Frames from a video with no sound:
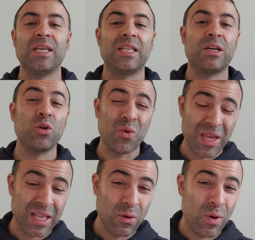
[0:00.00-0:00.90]
It could go
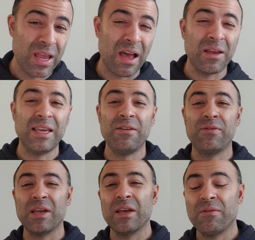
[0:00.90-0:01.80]
either way. I give
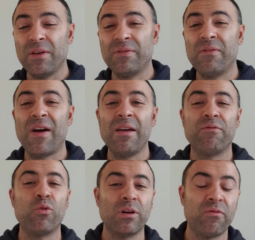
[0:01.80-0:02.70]

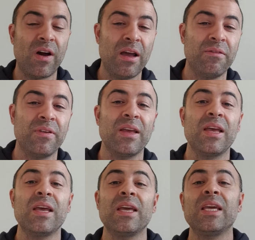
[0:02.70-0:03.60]
55-45
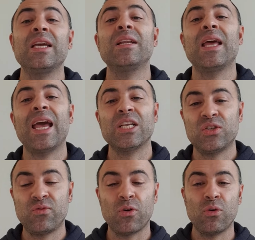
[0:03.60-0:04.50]
in edge
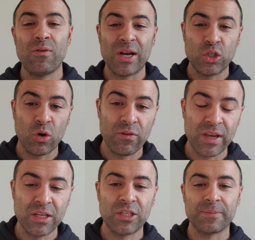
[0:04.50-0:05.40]
for Novak
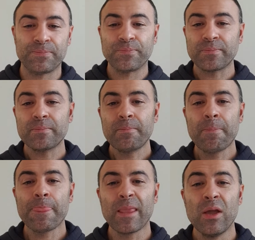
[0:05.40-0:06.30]
Djokovic.
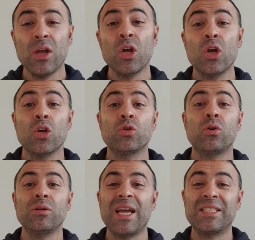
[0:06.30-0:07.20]

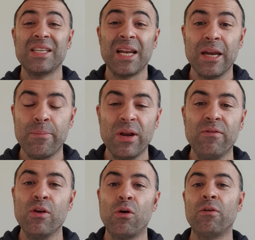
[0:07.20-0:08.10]
So that's a little
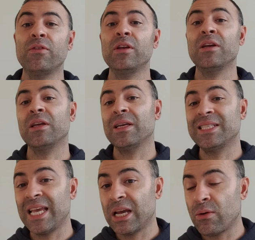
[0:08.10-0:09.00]
preview of the
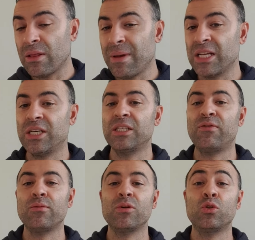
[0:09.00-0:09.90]
second round matches
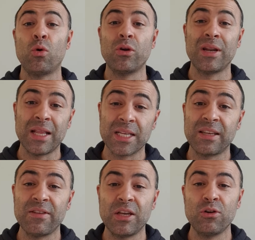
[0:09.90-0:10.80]
from the Tokyo
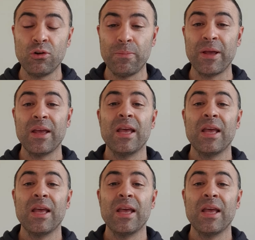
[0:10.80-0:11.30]
1917 group.